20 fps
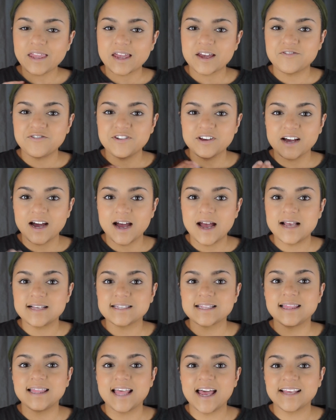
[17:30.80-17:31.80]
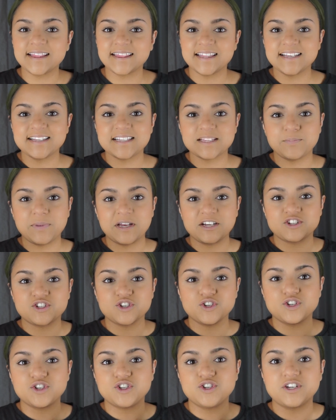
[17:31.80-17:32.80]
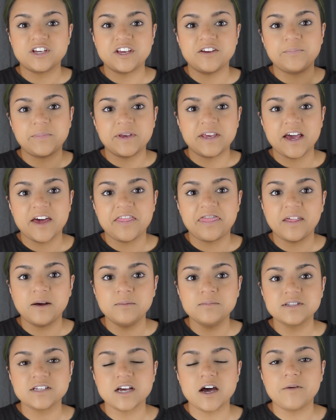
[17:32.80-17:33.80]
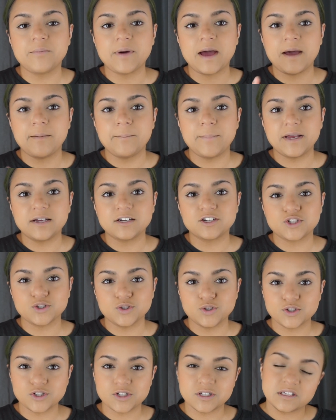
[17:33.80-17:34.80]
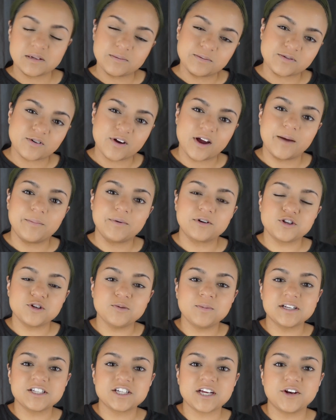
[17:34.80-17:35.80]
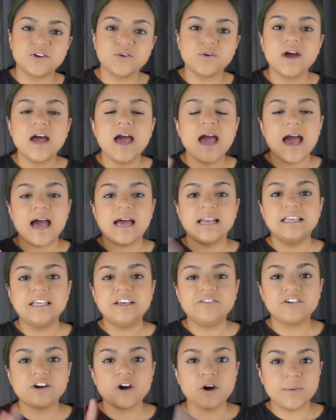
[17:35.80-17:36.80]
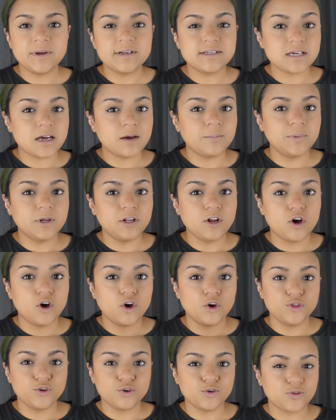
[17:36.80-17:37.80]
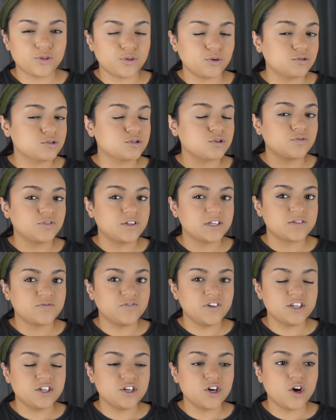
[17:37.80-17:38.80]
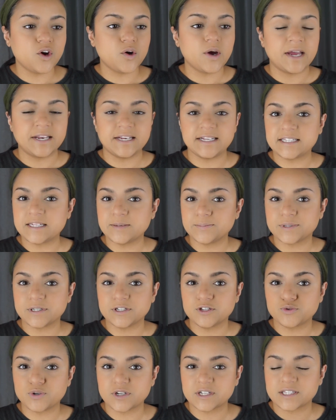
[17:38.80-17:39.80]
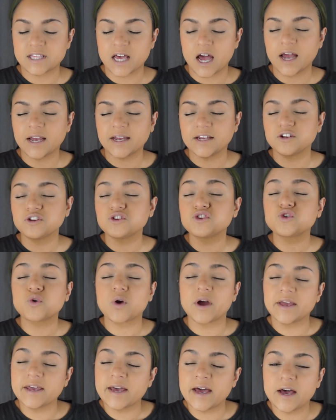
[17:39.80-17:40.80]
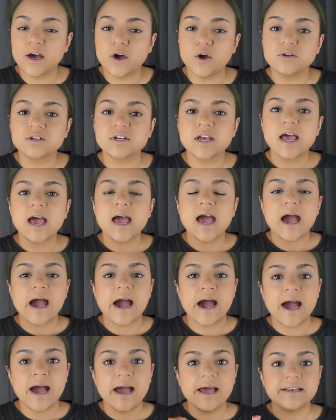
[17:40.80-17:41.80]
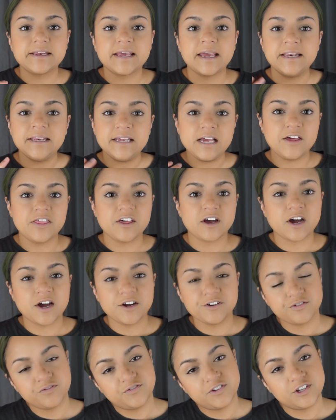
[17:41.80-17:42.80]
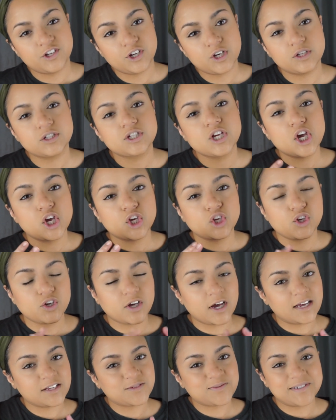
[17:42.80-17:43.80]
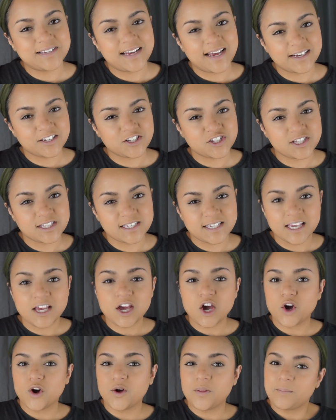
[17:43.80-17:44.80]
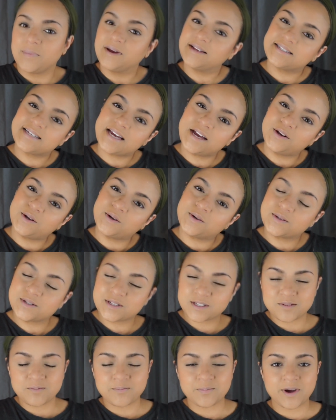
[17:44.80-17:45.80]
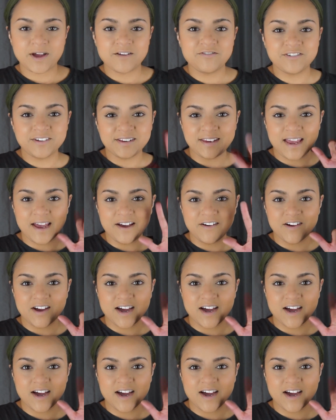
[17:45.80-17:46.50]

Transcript: if you guys like this, make sure you give me a thumbs up and make sure to subscribe to my channel and leave a comment down below on your thoughts of this video, any tips and tricks that I can try out, and any other kind of videos you guys would like to see on my channel. So bye for now,